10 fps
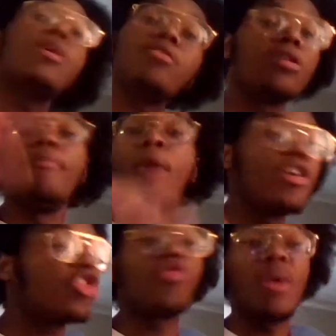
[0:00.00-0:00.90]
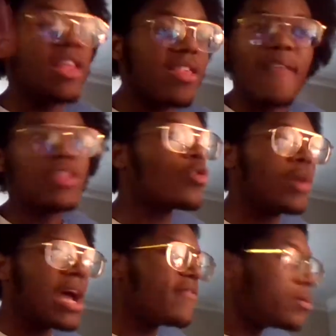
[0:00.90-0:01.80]
to March 27th or
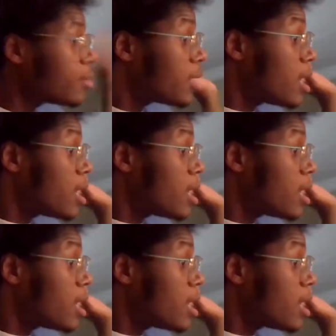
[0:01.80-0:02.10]
whatever,